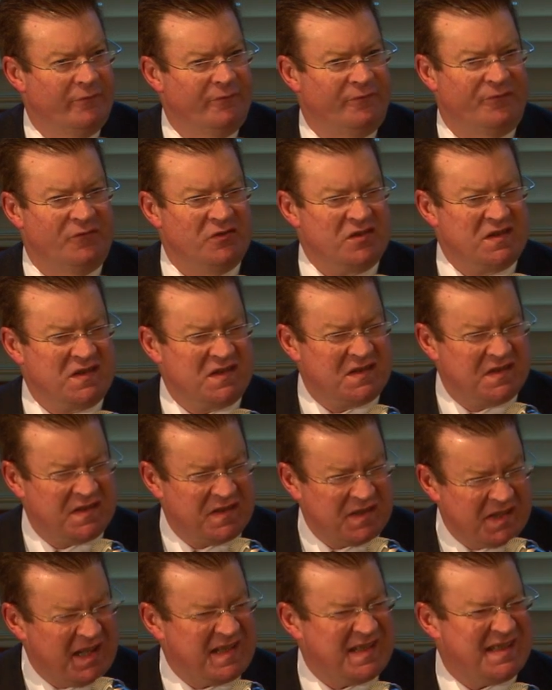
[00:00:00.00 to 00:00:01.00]
for
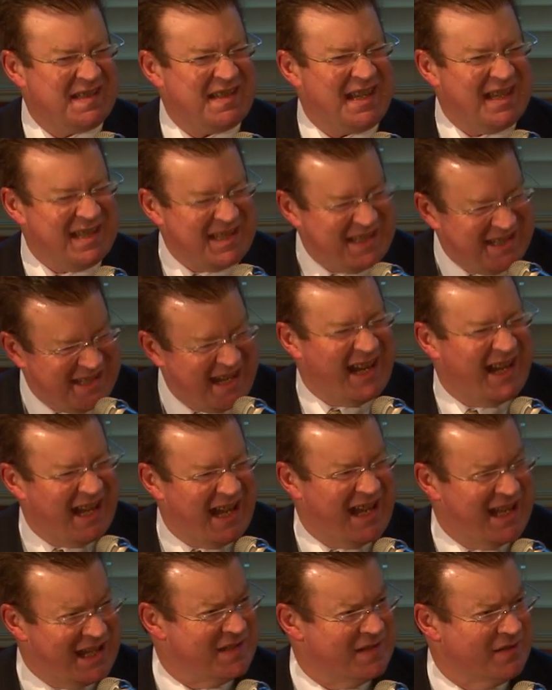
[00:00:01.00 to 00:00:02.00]
6
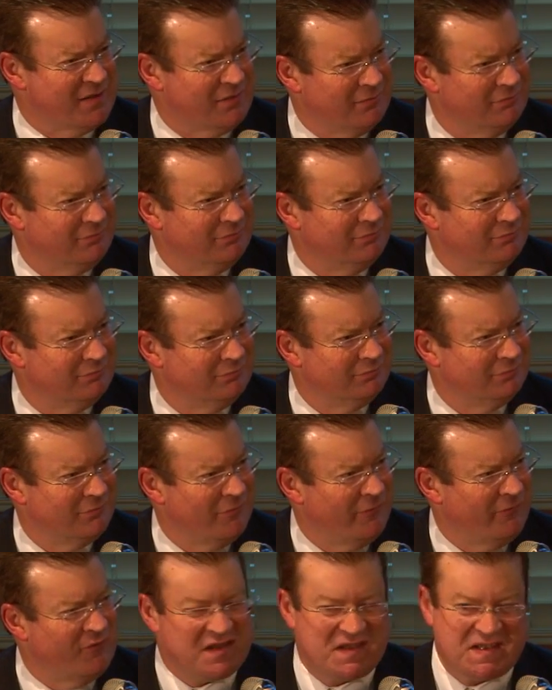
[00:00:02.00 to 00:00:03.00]
decades,
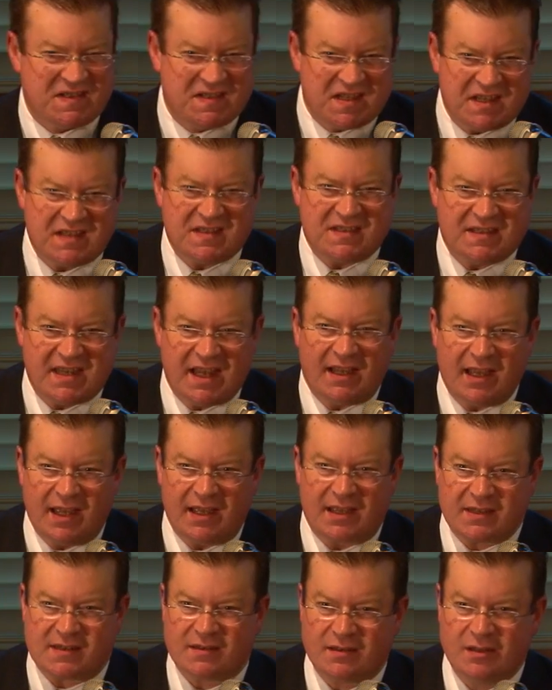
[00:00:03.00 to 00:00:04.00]

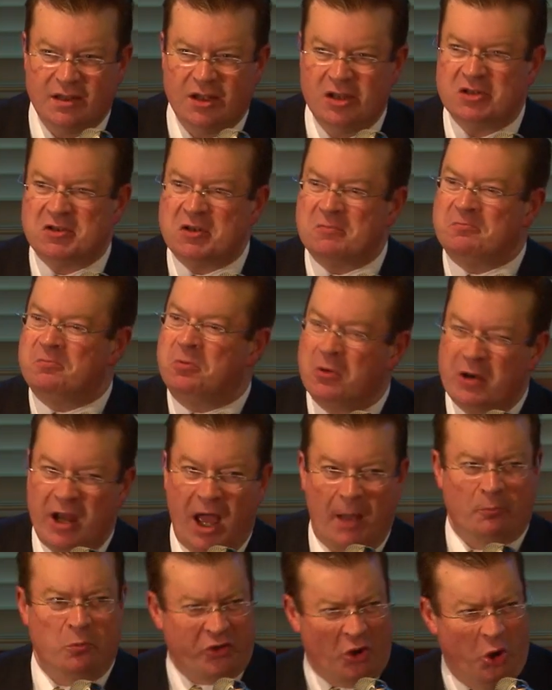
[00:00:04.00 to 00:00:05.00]
to put
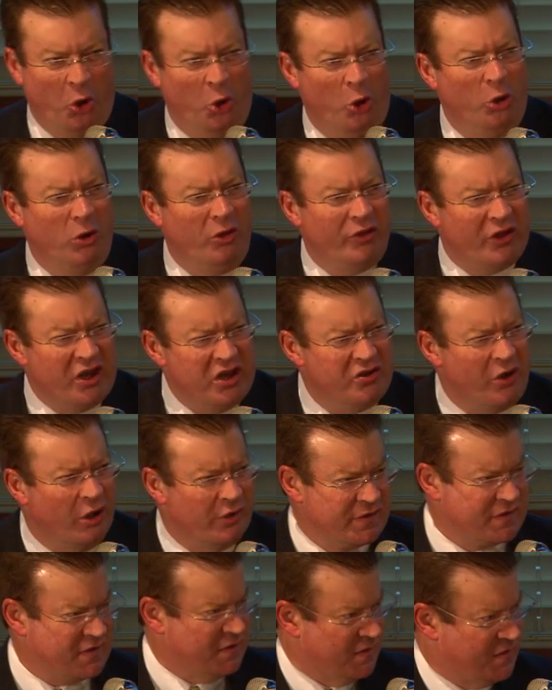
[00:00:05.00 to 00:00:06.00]
up with all the
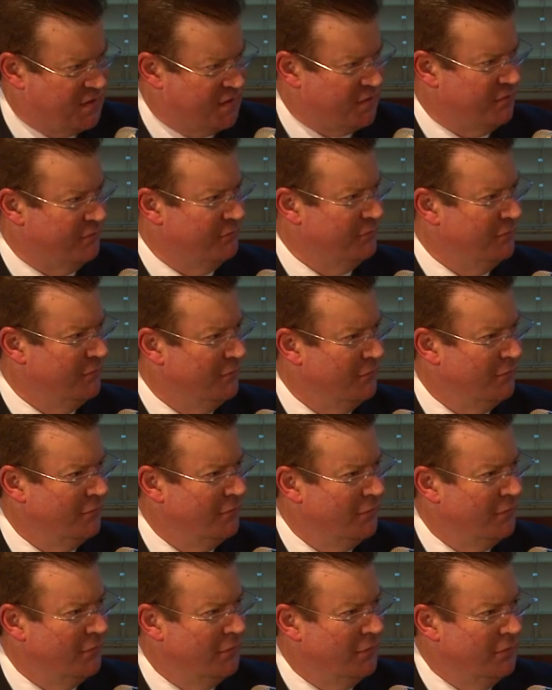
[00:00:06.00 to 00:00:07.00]
nonsense
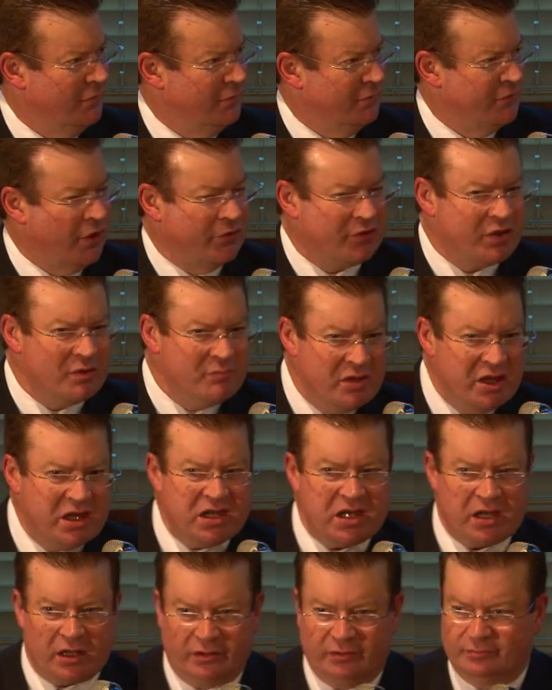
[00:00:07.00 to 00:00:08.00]
that the
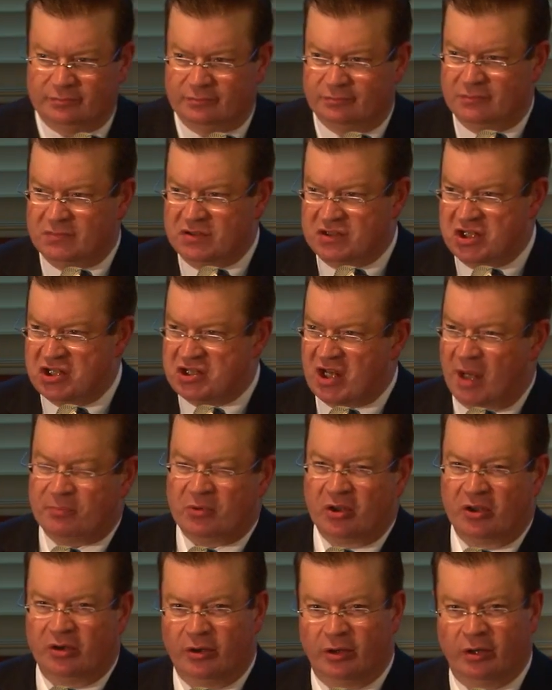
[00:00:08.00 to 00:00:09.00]
media dish
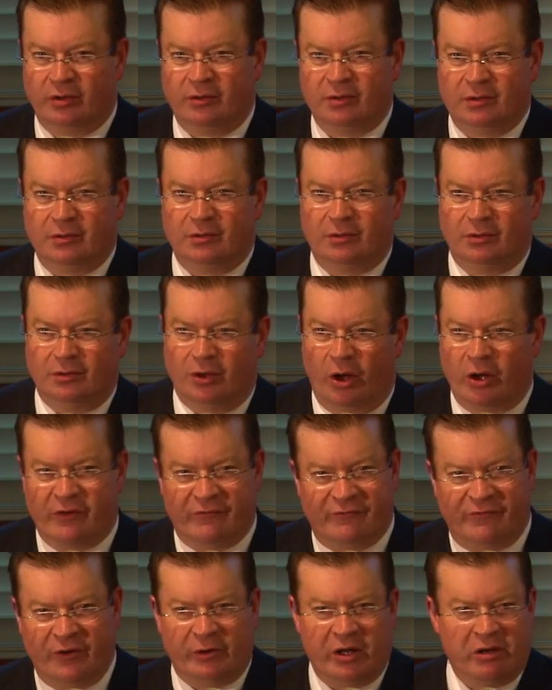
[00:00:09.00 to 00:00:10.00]
up to her on a
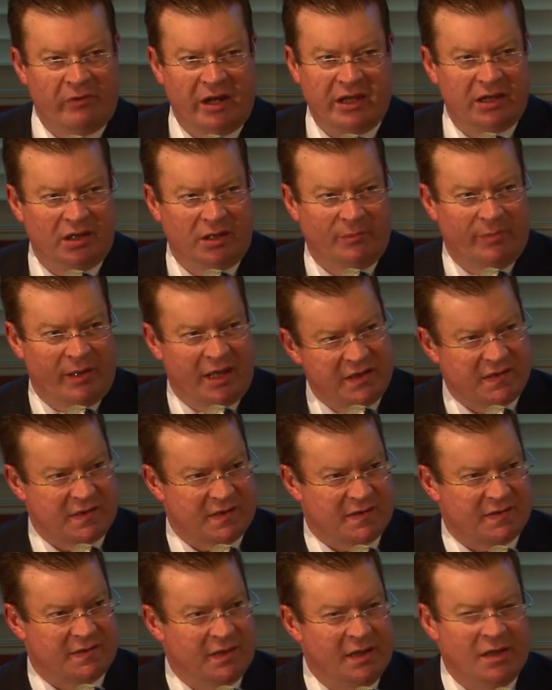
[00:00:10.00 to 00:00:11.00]
very regular
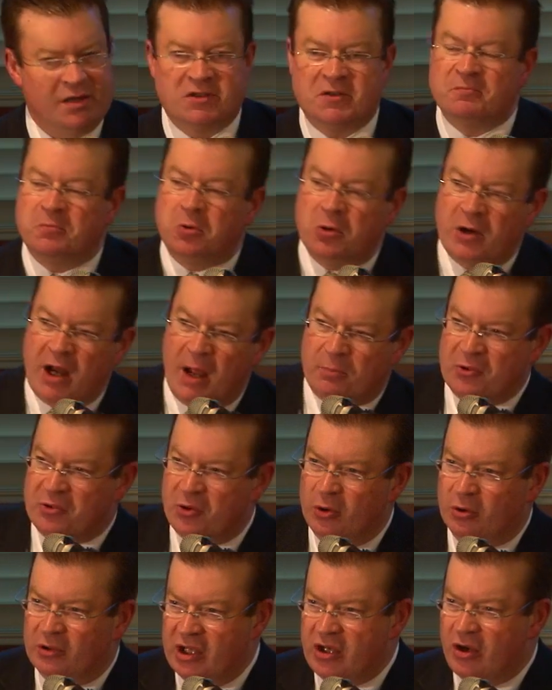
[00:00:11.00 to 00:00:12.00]
basis, to put up
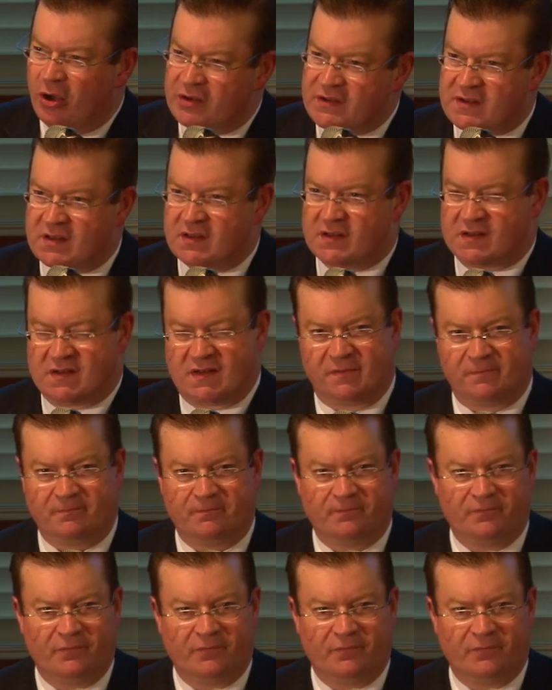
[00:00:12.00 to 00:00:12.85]
with all the nonsense